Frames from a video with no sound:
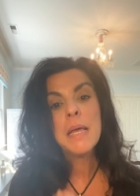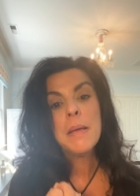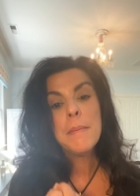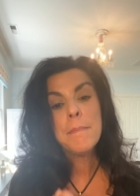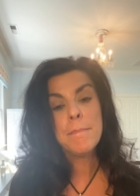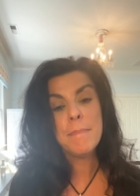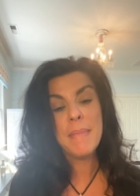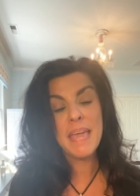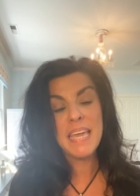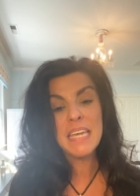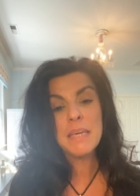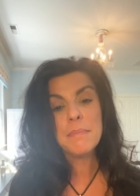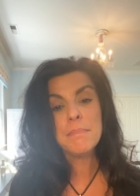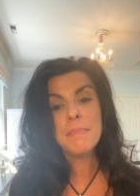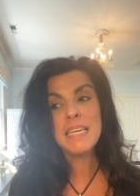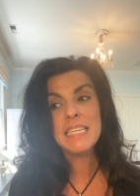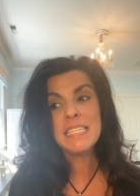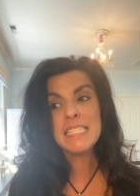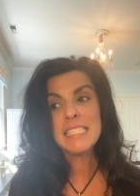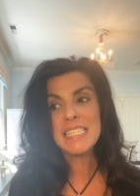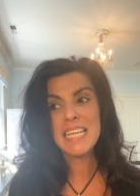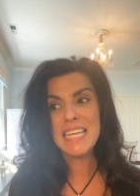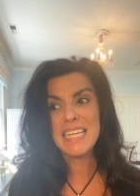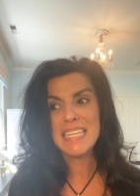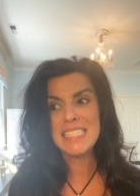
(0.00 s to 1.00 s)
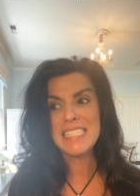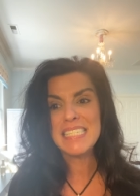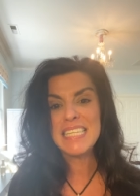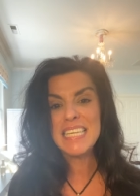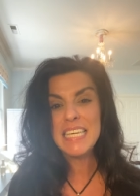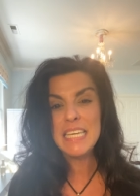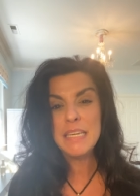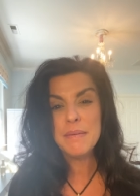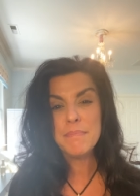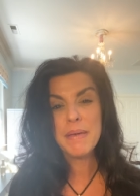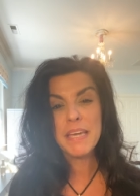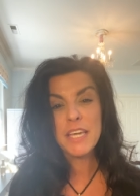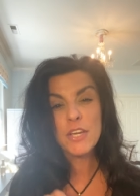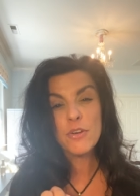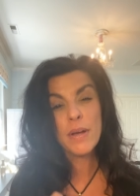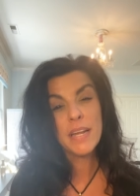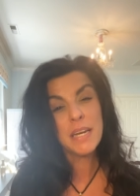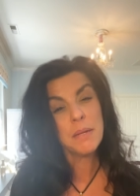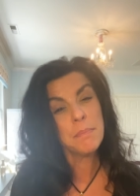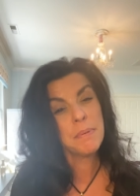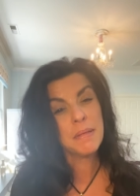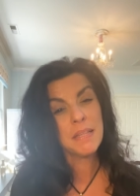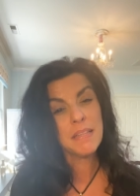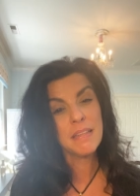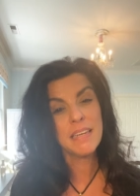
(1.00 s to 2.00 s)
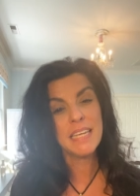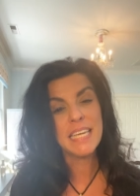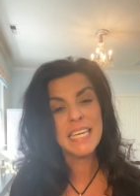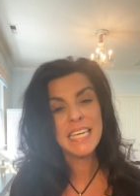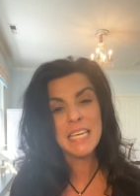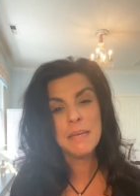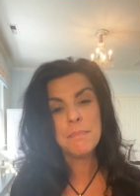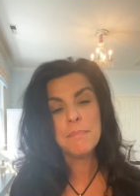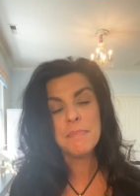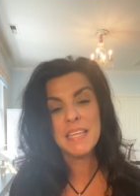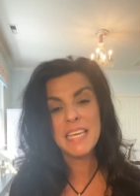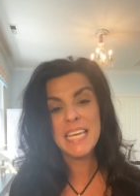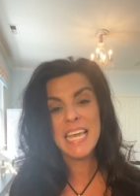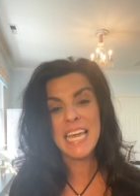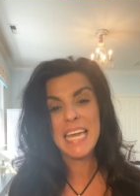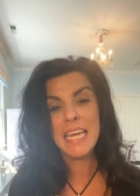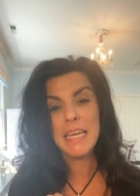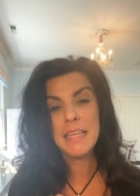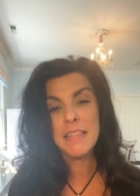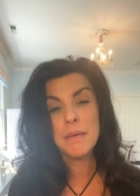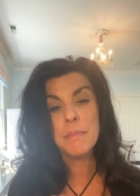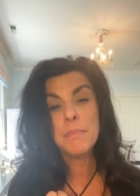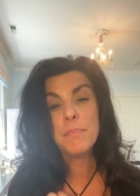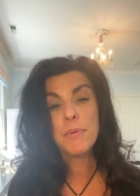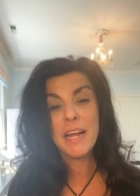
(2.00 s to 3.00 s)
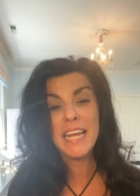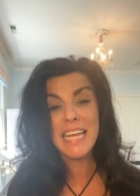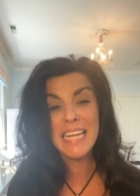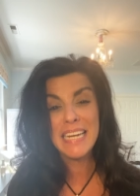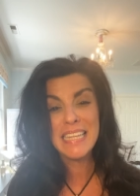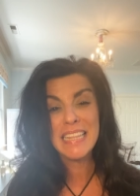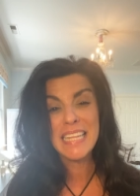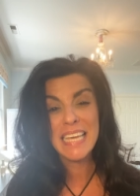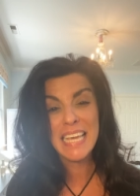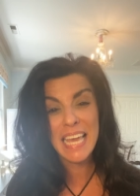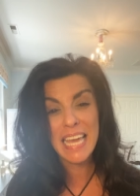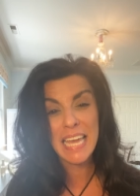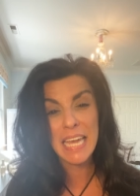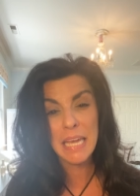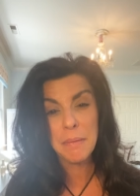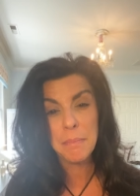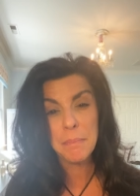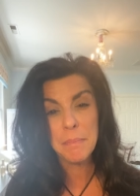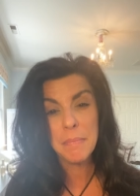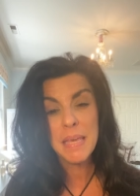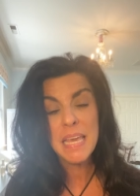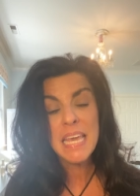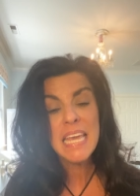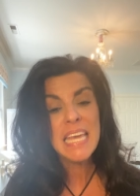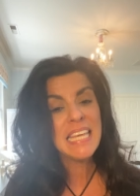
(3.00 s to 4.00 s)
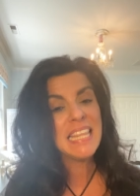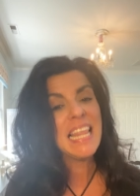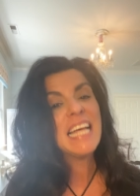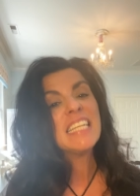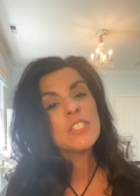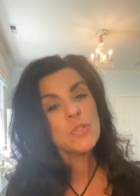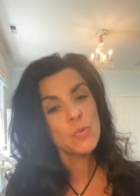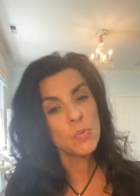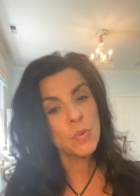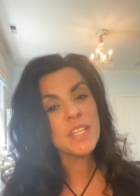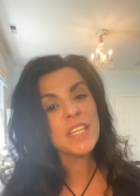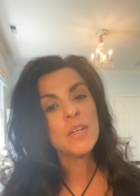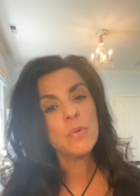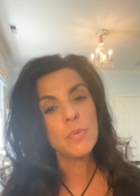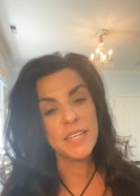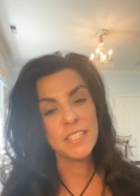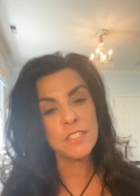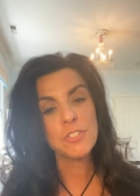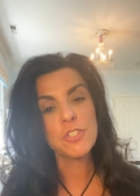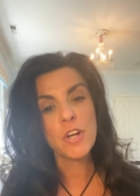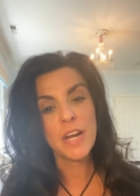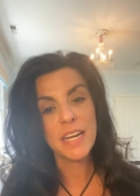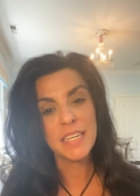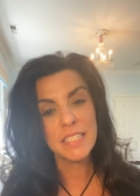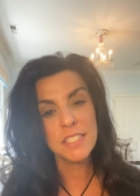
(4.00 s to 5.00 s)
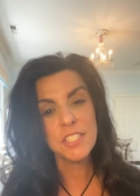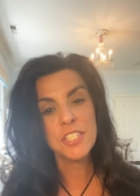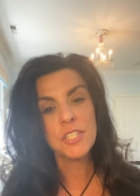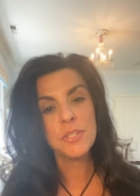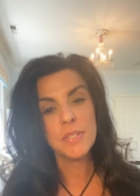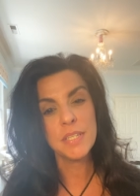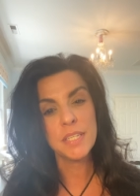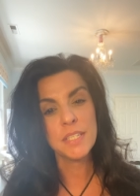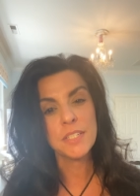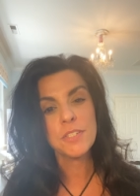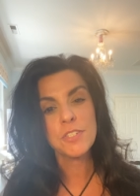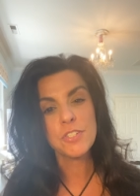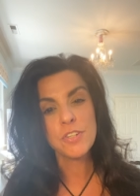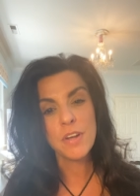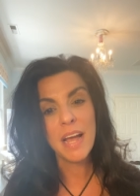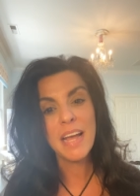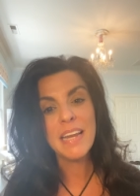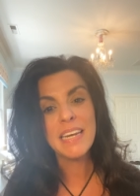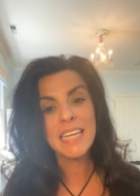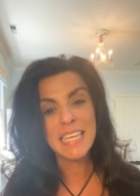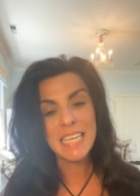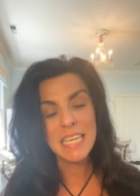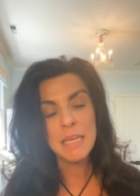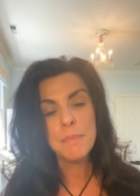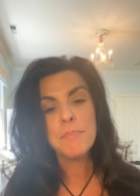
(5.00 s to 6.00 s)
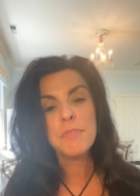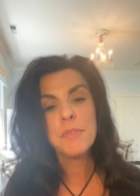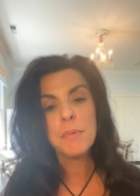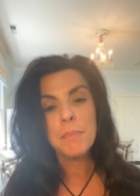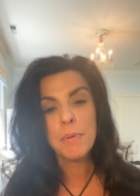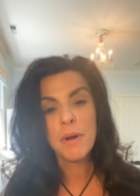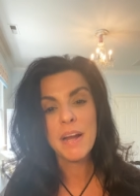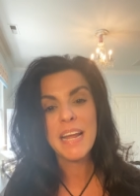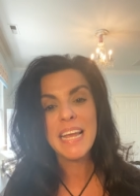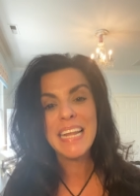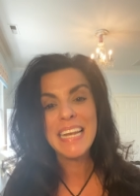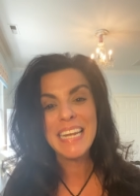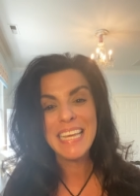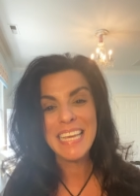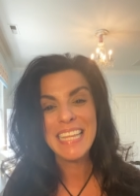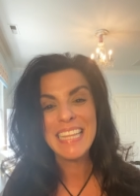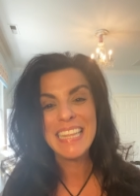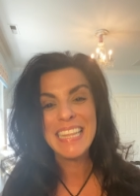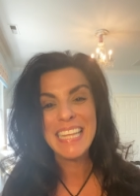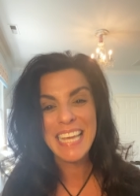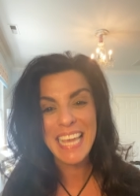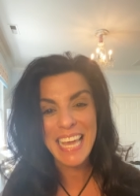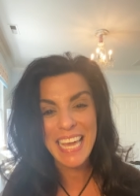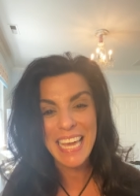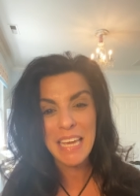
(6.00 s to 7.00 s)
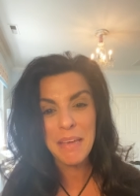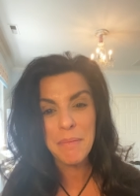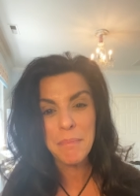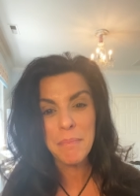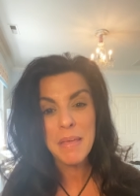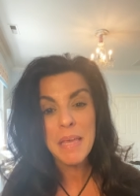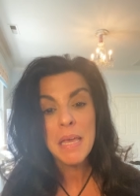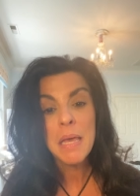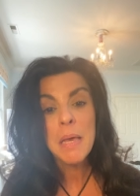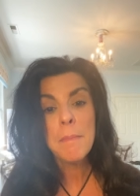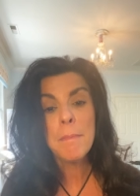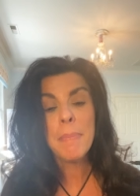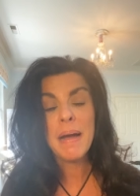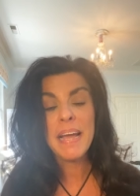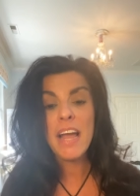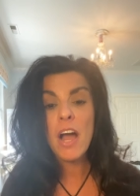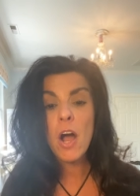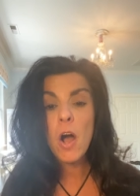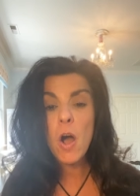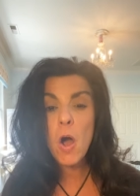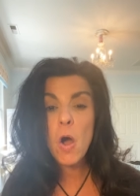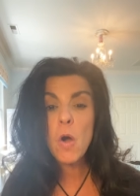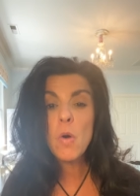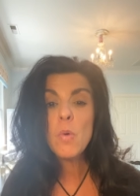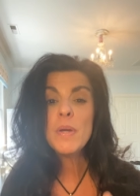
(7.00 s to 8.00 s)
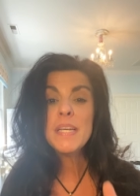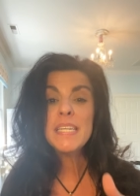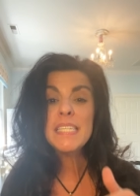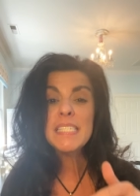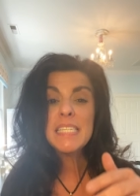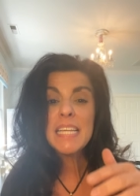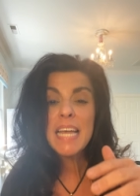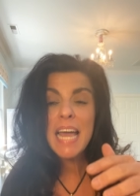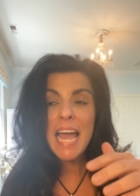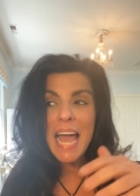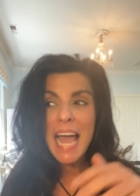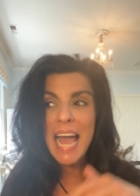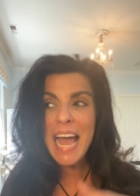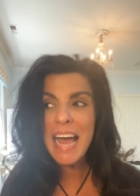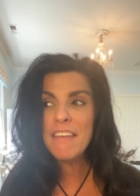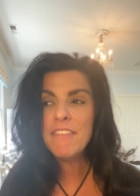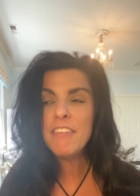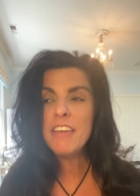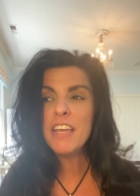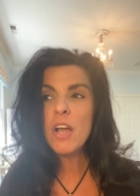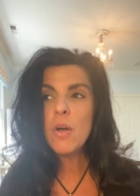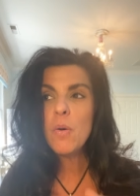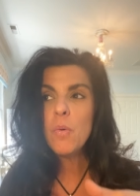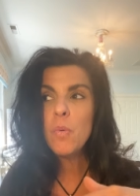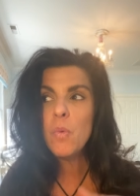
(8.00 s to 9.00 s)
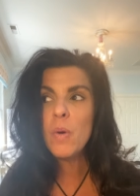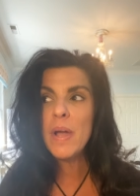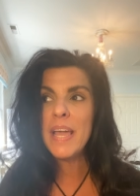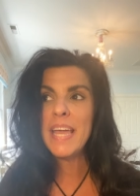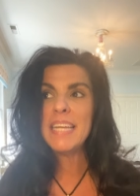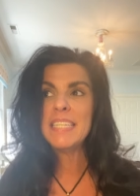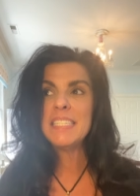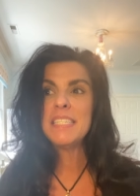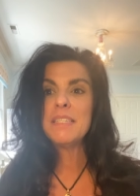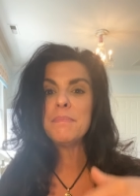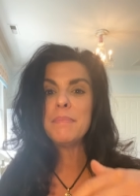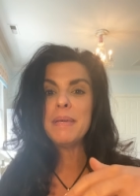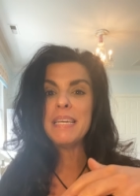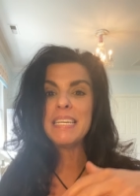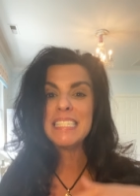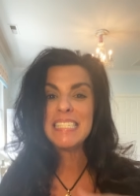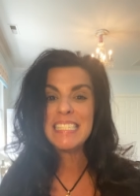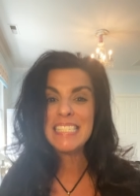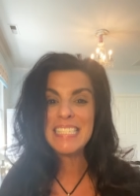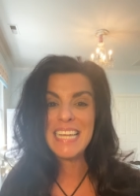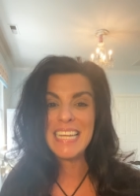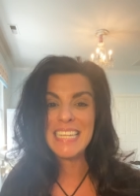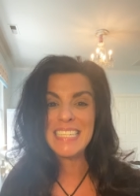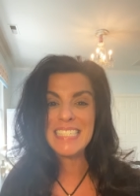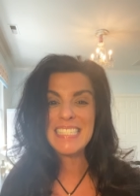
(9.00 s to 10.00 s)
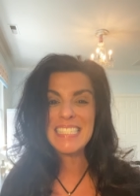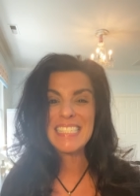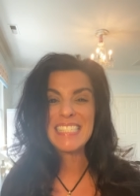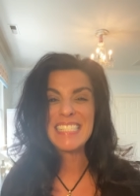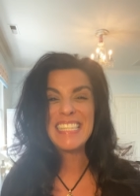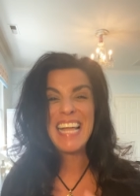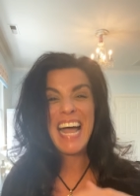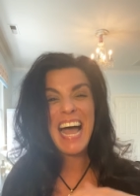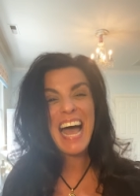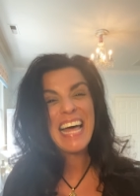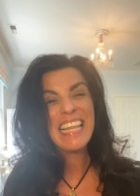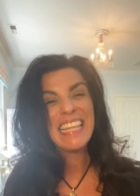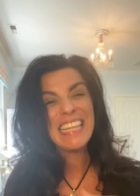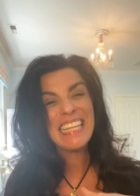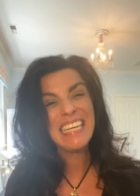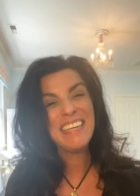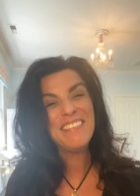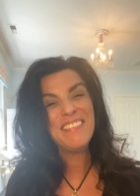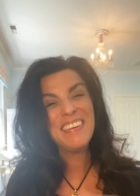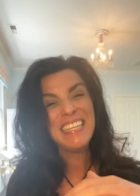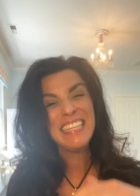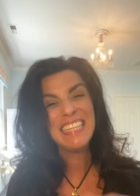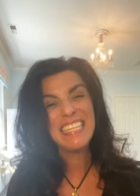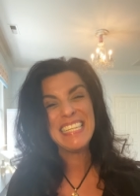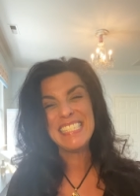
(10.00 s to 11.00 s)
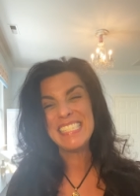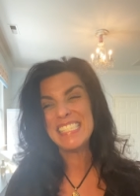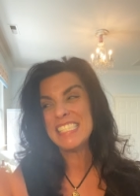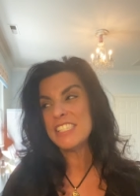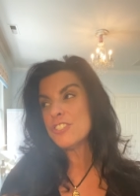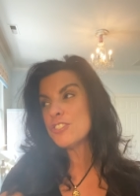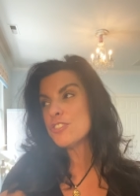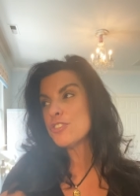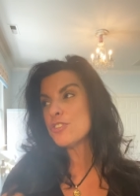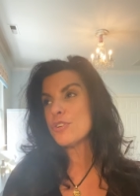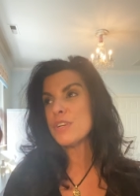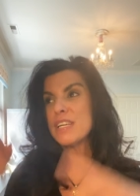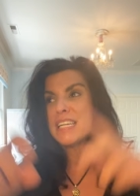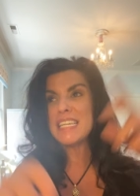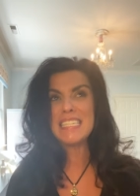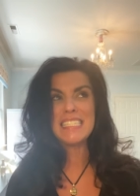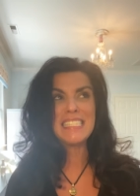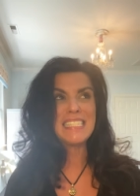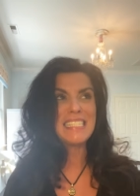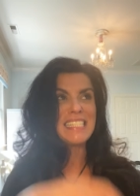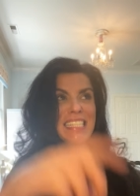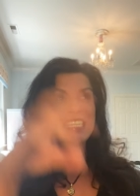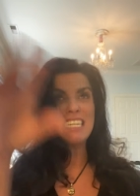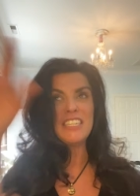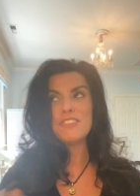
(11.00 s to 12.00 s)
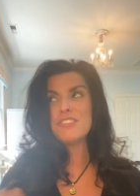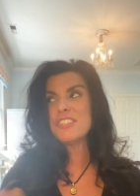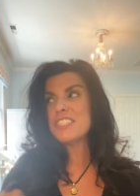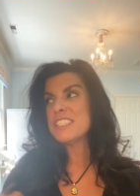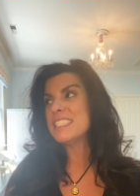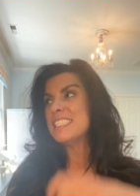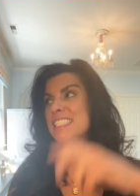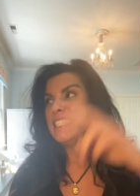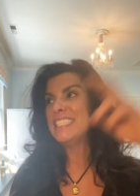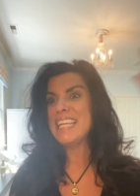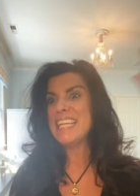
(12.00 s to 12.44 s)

Make it make sense, keep my credibility, keep the brain in the game. And that's really what you're trying to do here. You're trying to keep the brain in the game by always having a way to make sense, not leaving these strings that are just